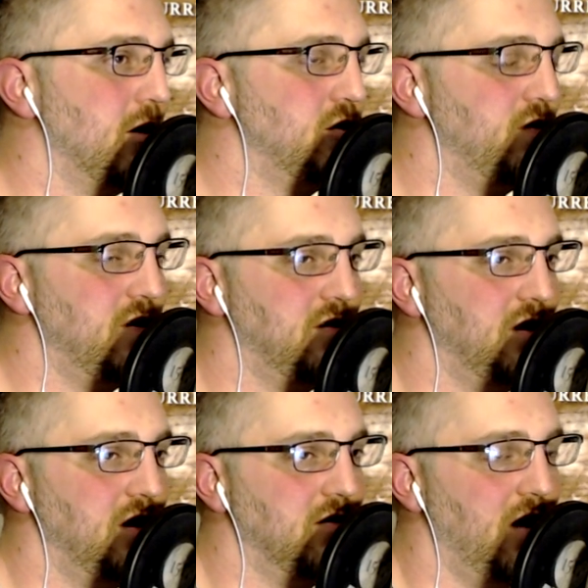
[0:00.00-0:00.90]
feast in
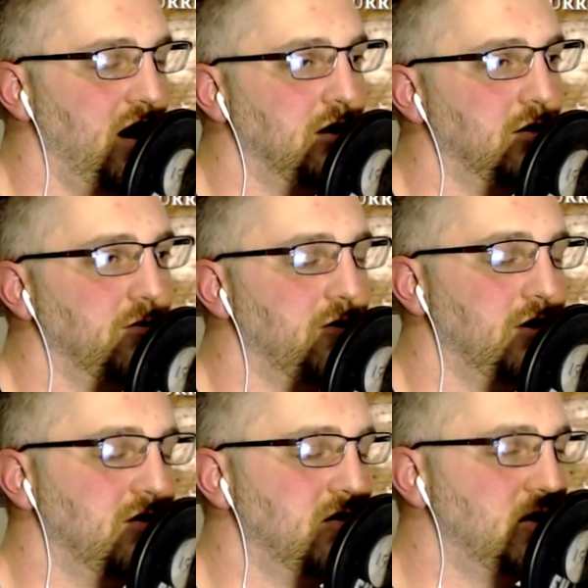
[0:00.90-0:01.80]
his kingdom for
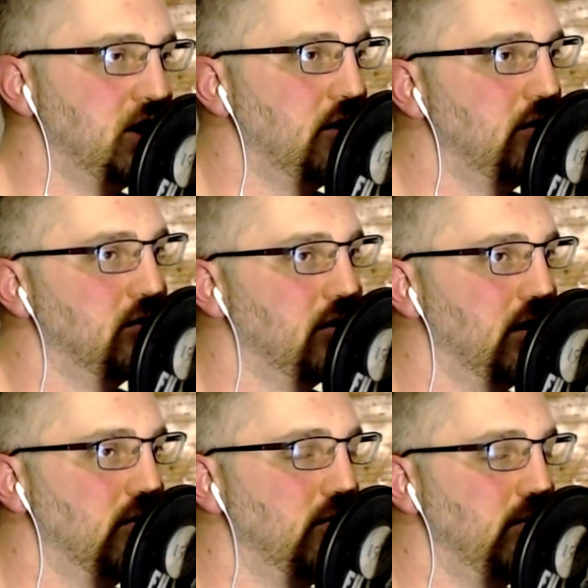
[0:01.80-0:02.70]
his children,
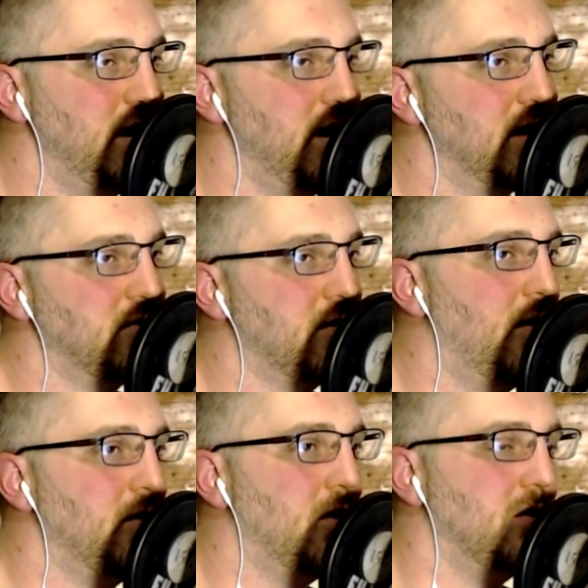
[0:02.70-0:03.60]
whom he has
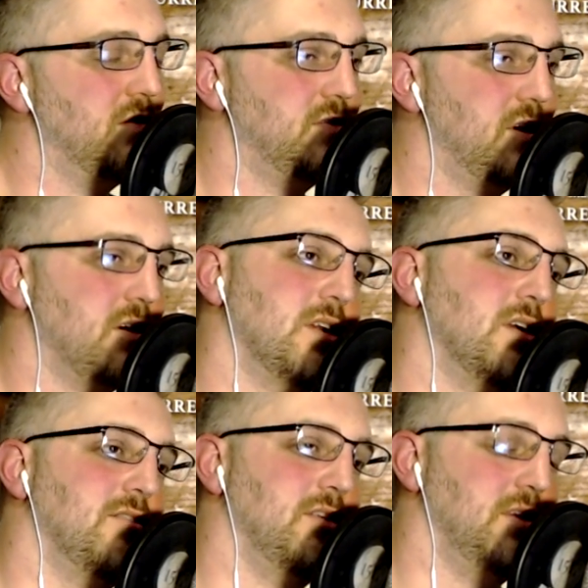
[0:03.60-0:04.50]
called out of
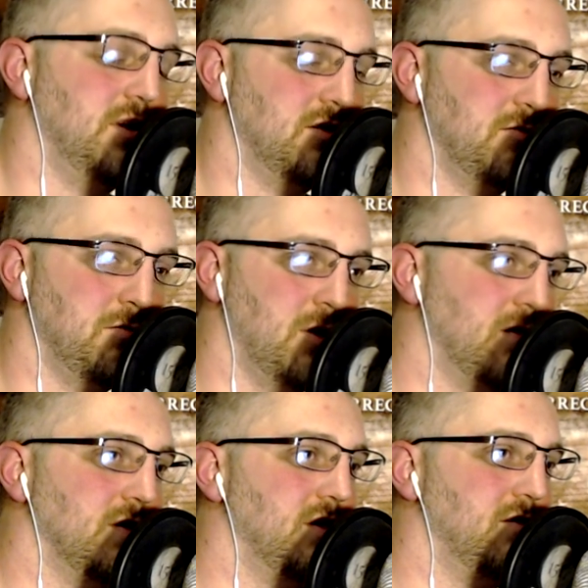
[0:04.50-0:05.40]
darkness into his
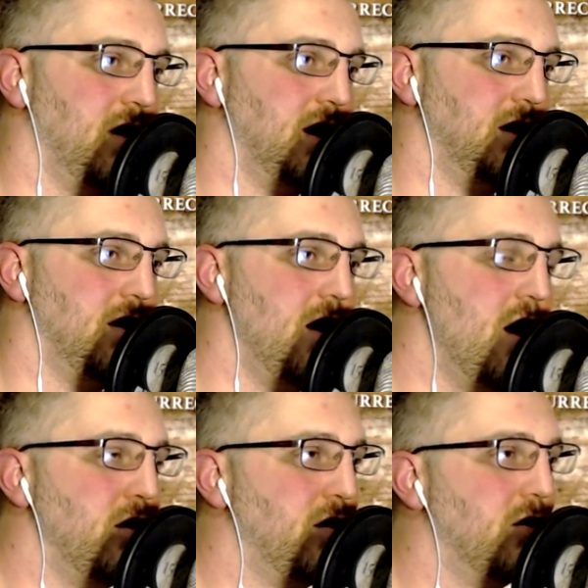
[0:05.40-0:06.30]
marvelous light.
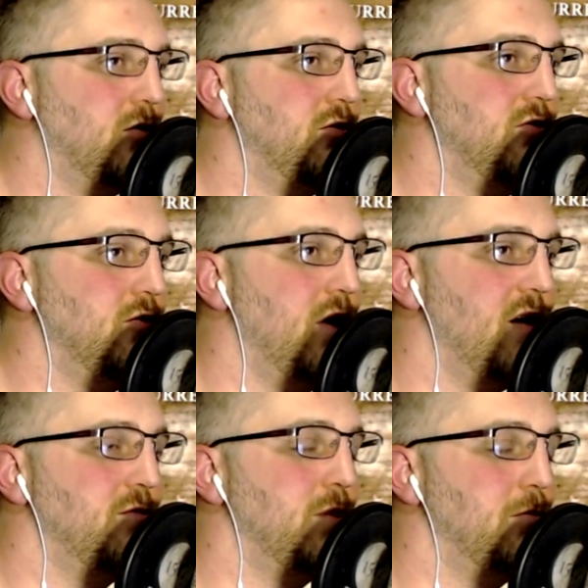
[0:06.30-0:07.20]
Those who
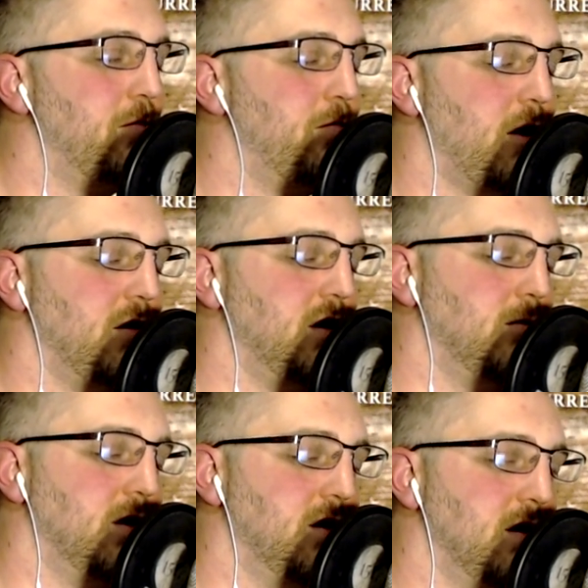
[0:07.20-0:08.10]
have been buried
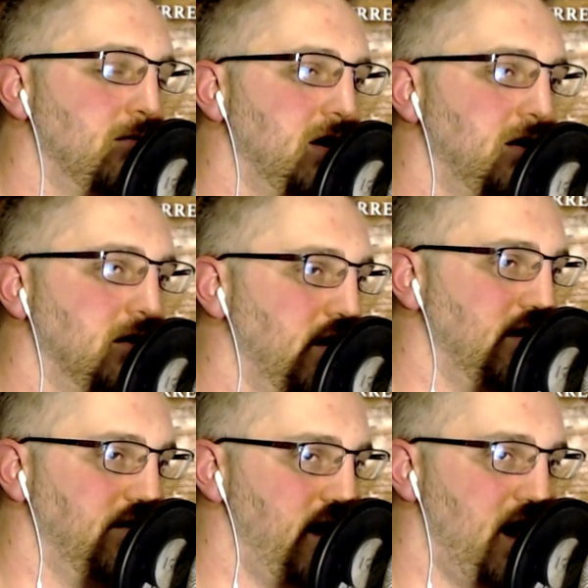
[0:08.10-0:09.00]
with him into his
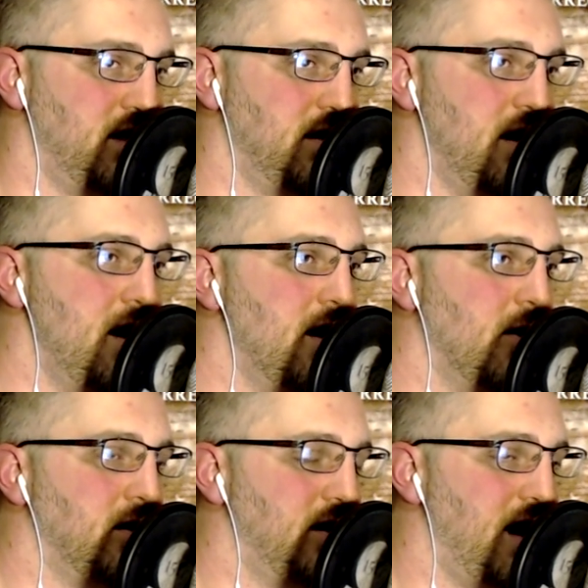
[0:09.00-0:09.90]
death,
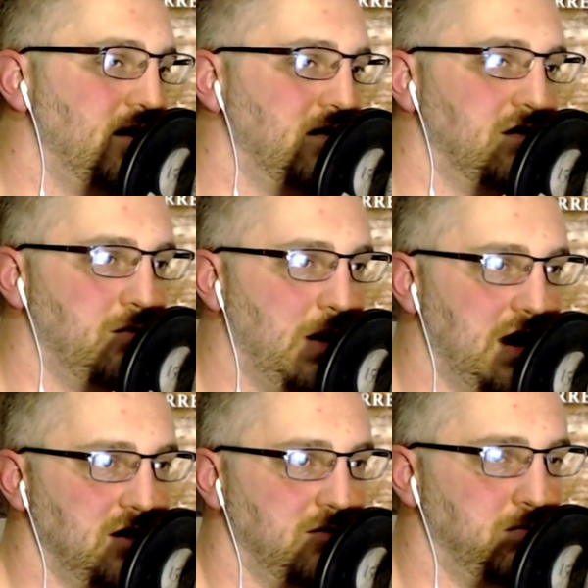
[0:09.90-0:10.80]
cleansed by
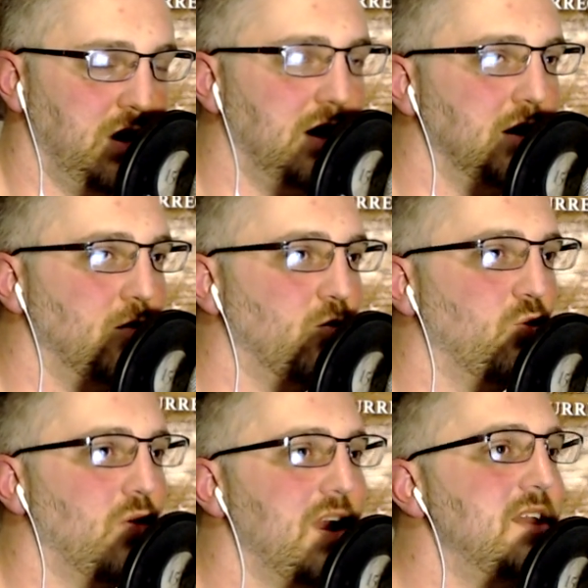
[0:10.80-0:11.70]
his blood and
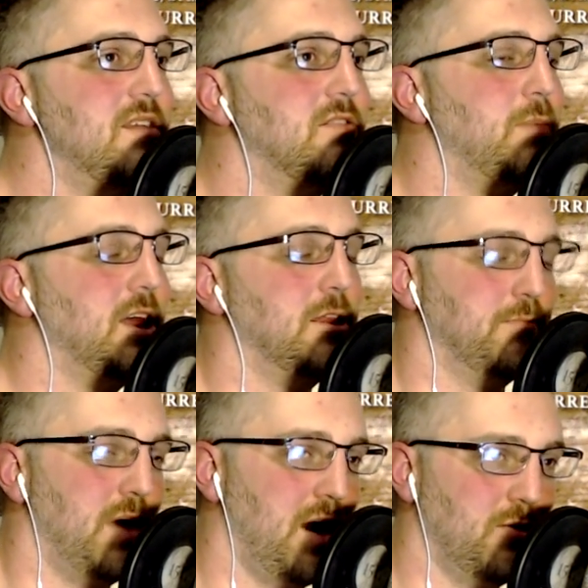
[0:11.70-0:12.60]
raised by the
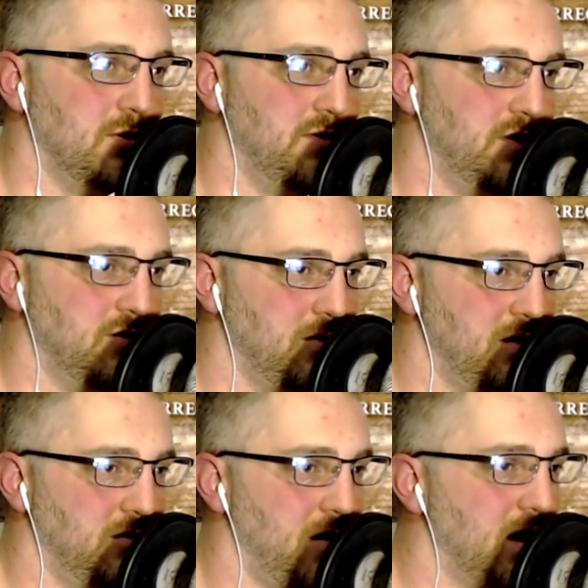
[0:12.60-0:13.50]
power of his
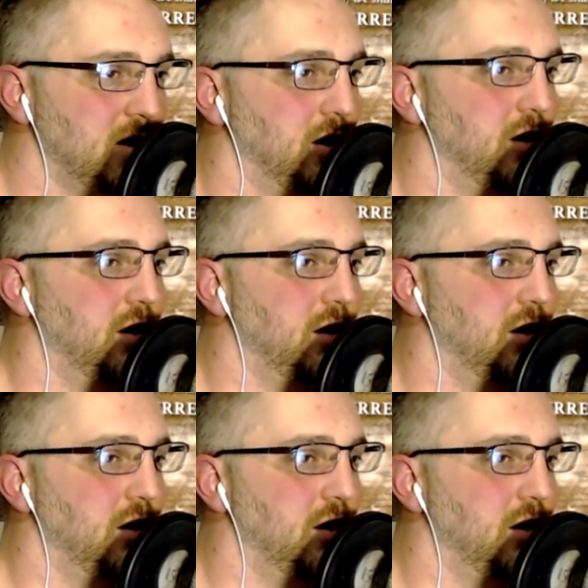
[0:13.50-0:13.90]
resurrection